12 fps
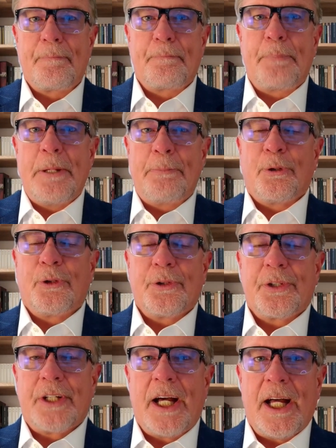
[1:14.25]
people
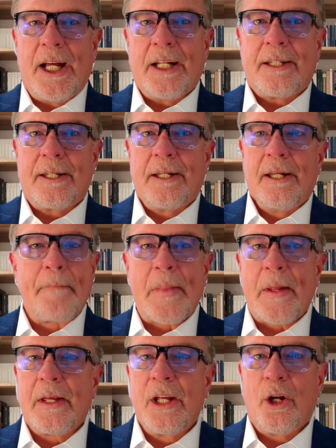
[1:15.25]
that,
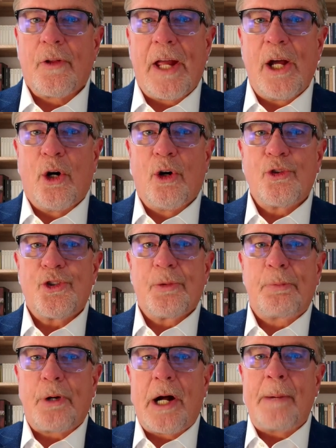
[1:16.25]
they own some
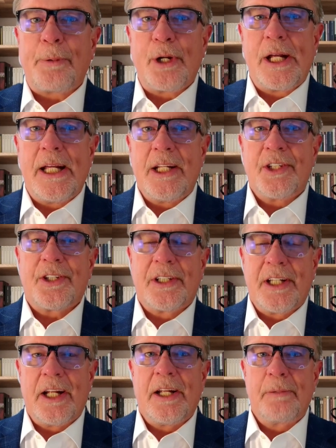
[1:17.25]
properties and
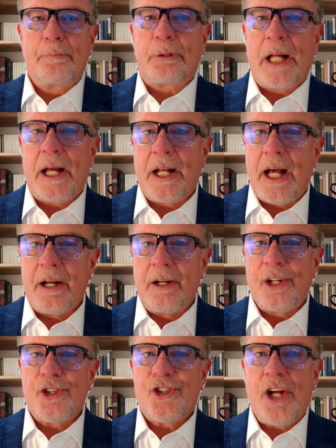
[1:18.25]
they plan out an
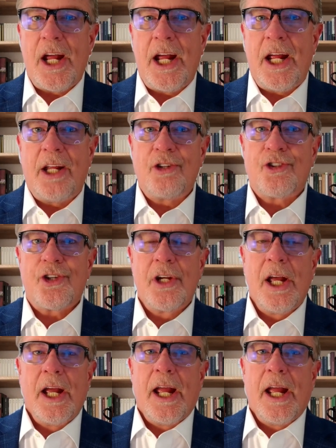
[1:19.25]
exchange